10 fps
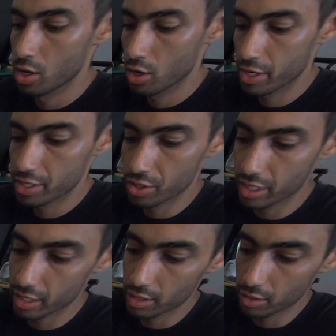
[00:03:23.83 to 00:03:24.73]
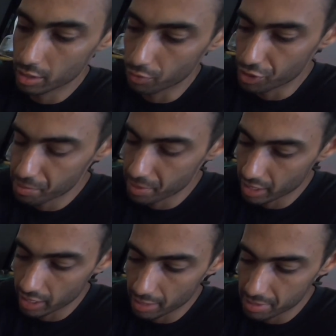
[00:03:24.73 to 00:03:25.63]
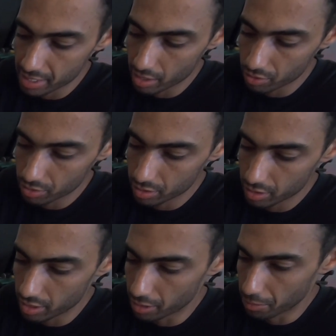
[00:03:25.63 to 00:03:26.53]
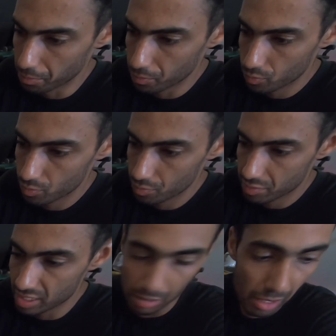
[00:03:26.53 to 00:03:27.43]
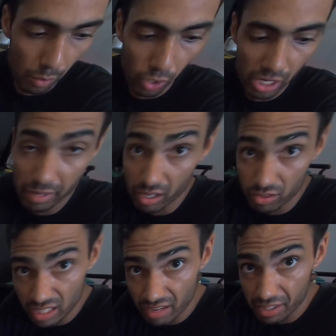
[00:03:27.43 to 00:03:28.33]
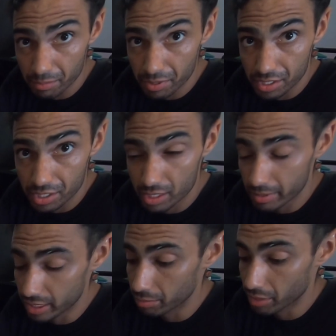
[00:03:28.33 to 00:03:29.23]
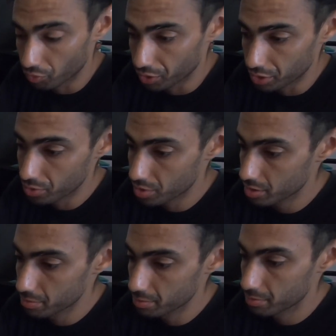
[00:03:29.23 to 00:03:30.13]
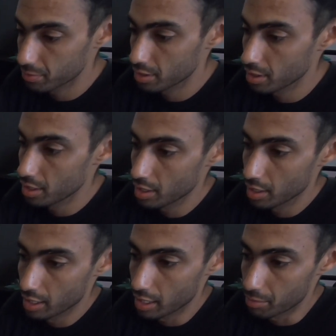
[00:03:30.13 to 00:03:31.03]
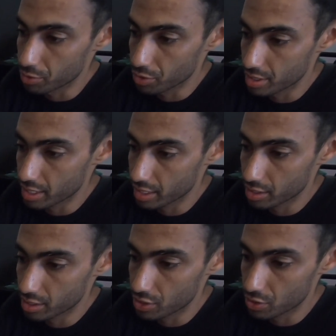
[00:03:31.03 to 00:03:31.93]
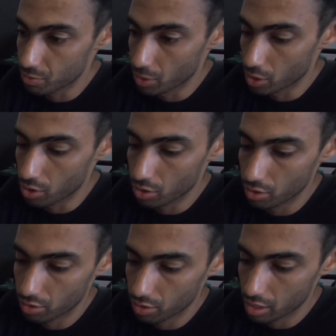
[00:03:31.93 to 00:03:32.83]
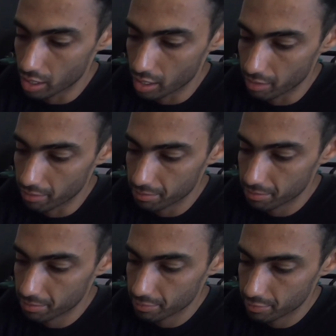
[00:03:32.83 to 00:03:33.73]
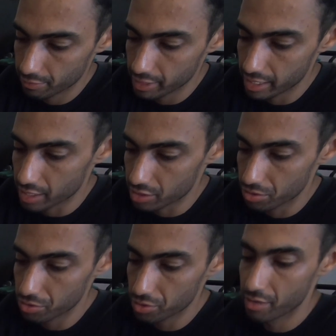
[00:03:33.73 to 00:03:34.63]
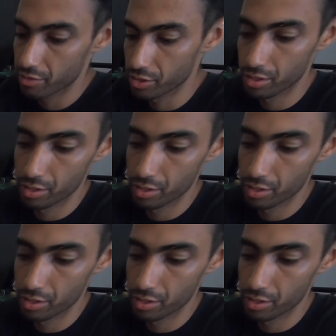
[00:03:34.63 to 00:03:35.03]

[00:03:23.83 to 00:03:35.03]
Alright, so to get the wrist pin clamps out, since I'm not worried about saving the pistons because I'm not reusing them, I'm just going to take this small flathead screwdriver.